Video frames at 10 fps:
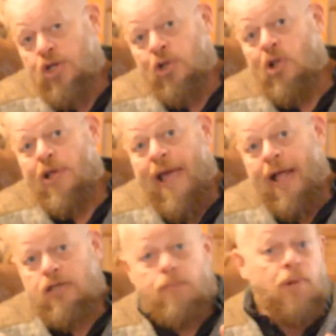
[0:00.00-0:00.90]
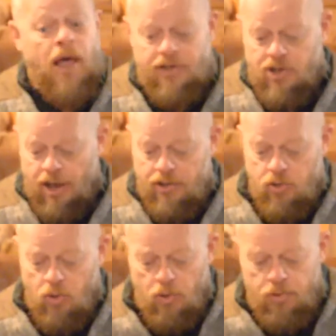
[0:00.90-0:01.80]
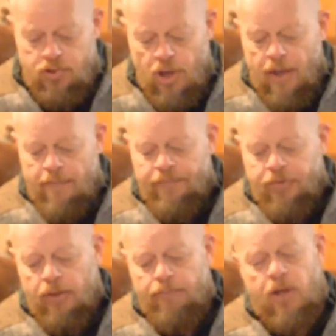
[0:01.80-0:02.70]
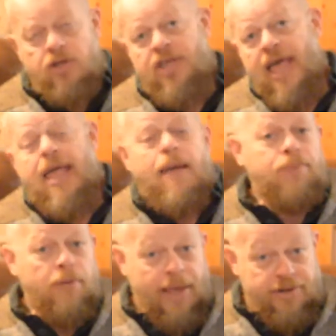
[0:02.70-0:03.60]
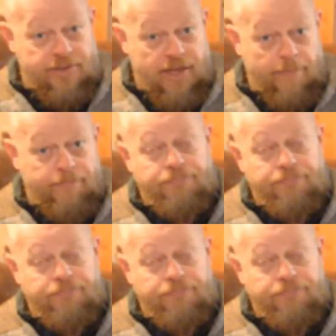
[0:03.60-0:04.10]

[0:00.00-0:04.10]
to look at supply-side tools because they implemented them